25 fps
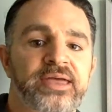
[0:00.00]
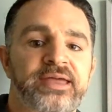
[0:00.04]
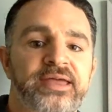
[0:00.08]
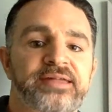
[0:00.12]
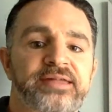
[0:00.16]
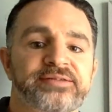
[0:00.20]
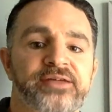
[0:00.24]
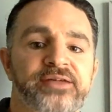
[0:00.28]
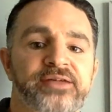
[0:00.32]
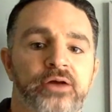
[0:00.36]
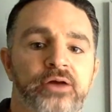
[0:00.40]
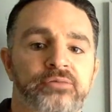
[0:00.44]

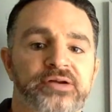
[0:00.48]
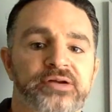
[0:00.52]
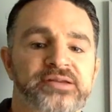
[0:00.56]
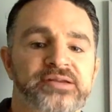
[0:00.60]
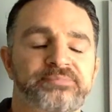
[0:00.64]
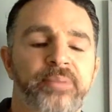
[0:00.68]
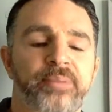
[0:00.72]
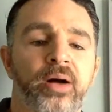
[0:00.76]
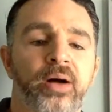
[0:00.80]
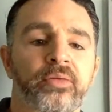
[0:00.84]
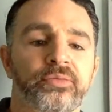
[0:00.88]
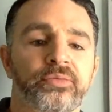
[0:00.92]
it's going to
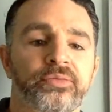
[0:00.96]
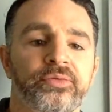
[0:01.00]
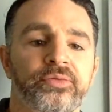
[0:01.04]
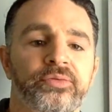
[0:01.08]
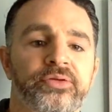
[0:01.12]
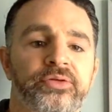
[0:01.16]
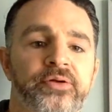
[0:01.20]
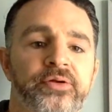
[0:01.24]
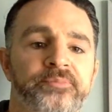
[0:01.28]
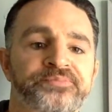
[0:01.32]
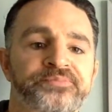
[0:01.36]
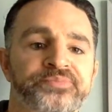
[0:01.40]

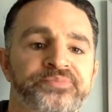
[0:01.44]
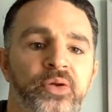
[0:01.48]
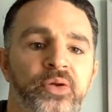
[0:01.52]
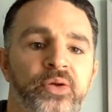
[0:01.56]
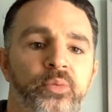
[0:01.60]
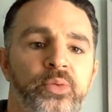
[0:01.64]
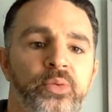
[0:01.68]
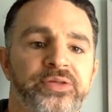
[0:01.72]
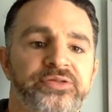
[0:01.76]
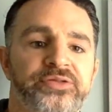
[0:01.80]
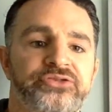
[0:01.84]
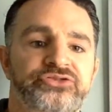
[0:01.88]
respond
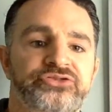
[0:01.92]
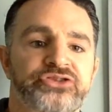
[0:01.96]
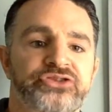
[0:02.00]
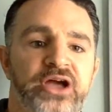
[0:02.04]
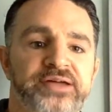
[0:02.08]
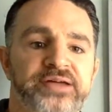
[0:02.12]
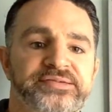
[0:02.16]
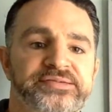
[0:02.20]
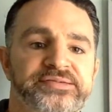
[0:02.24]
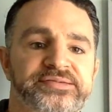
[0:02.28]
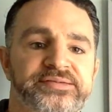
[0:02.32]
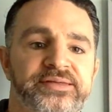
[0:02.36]
with
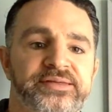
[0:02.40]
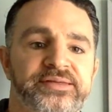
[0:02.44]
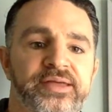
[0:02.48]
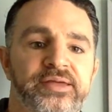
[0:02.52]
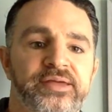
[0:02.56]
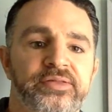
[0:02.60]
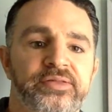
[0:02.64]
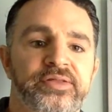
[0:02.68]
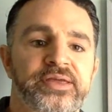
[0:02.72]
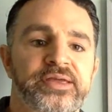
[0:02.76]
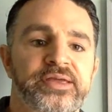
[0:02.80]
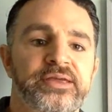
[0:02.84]
just
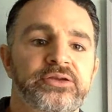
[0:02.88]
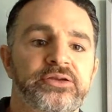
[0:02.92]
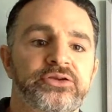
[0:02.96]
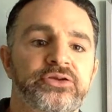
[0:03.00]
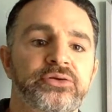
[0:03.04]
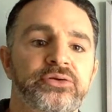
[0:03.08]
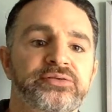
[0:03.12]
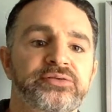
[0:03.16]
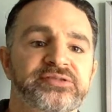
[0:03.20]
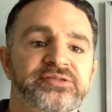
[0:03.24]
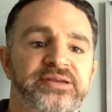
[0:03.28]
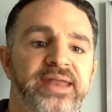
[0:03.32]
the
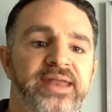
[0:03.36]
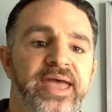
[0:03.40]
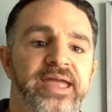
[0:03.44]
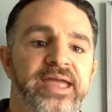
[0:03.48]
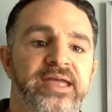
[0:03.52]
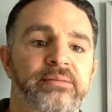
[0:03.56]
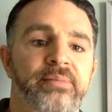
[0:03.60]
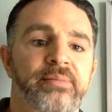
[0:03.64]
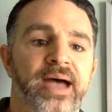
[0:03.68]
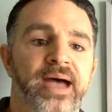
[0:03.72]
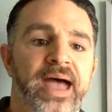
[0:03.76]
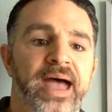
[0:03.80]

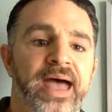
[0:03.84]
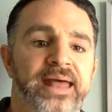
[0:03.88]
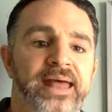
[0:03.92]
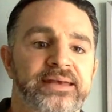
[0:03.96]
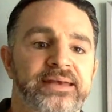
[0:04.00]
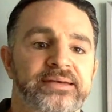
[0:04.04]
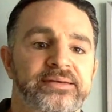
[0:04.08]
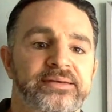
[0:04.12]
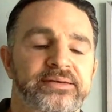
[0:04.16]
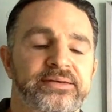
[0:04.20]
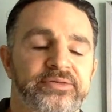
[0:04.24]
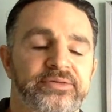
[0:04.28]
username
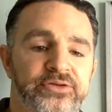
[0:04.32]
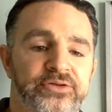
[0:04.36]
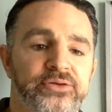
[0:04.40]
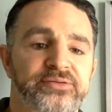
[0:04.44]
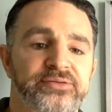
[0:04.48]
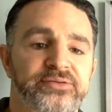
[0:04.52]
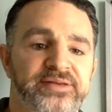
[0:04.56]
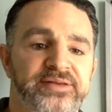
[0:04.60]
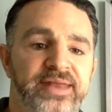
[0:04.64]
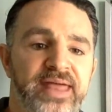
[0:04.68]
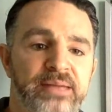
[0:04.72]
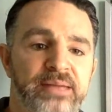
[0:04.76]
and the
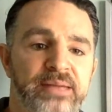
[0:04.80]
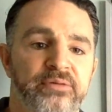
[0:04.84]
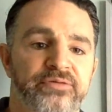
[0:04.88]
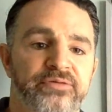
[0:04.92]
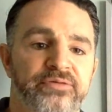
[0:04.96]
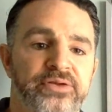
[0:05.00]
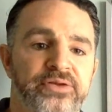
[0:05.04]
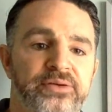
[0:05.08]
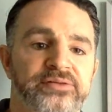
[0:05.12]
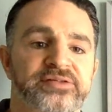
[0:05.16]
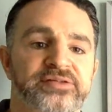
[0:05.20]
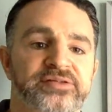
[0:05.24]
username of
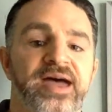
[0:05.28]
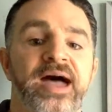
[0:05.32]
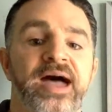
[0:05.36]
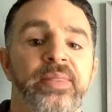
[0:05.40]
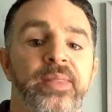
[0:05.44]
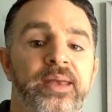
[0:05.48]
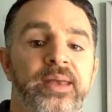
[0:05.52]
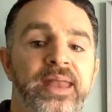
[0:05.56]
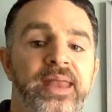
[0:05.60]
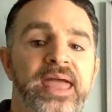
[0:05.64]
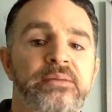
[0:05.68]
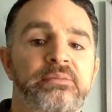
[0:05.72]
the user
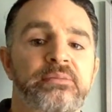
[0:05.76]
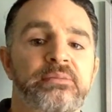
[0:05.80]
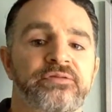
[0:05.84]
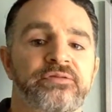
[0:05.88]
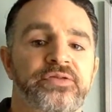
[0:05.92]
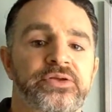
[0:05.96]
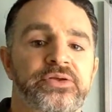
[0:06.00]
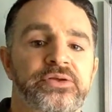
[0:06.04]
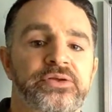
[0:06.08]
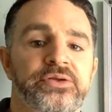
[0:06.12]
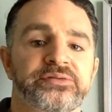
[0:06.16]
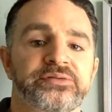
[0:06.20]
and the name of
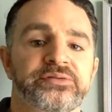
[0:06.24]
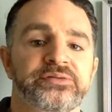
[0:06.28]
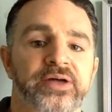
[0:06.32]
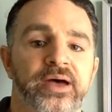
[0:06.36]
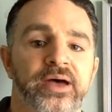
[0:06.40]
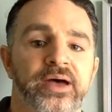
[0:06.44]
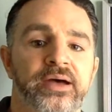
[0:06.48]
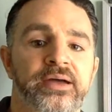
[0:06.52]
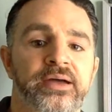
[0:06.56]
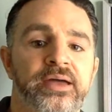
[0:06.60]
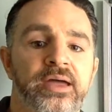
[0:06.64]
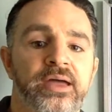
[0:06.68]
the
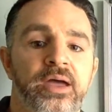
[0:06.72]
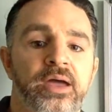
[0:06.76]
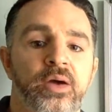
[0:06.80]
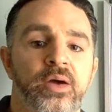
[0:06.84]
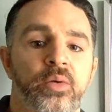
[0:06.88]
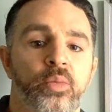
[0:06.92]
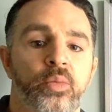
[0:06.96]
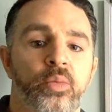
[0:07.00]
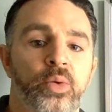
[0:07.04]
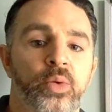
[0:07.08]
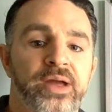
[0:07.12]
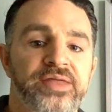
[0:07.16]
user
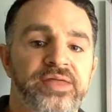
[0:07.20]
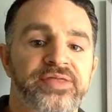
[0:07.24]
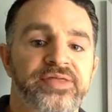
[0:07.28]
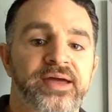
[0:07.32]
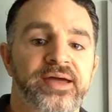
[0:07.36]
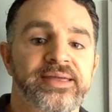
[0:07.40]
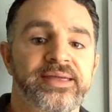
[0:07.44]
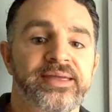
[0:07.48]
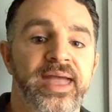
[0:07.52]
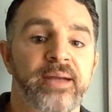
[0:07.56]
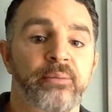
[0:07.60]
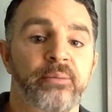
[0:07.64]
with
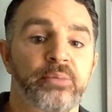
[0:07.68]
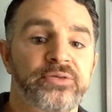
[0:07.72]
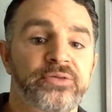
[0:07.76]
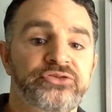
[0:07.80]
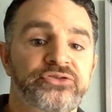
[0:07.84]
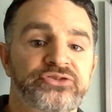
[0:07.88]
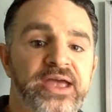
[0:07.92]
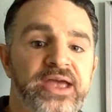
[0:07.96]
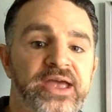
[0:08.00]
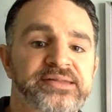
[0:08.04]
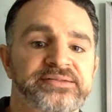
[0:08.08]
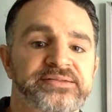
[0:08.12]

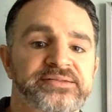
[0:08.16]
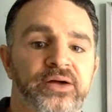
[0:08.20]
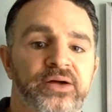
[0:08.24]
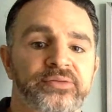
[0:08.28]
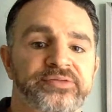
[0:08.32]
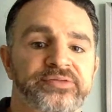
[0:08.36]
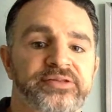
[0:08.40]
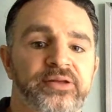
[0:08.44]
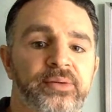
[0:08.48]
JSON.